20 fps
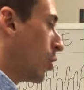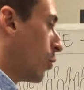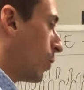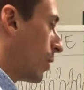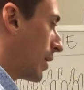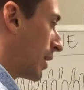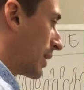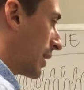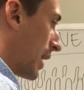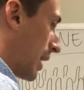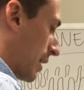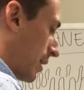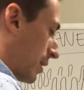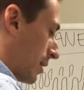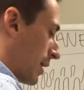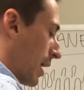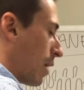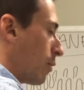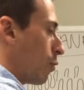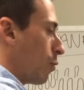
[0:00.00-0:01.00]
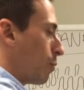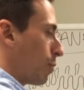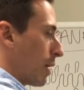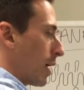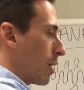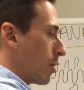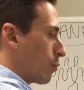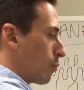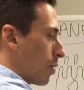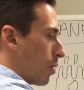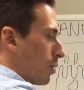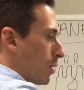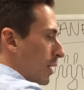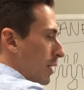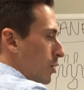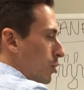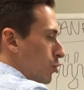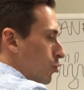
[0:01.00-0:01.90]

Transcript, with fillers: Well, again, they will play a role in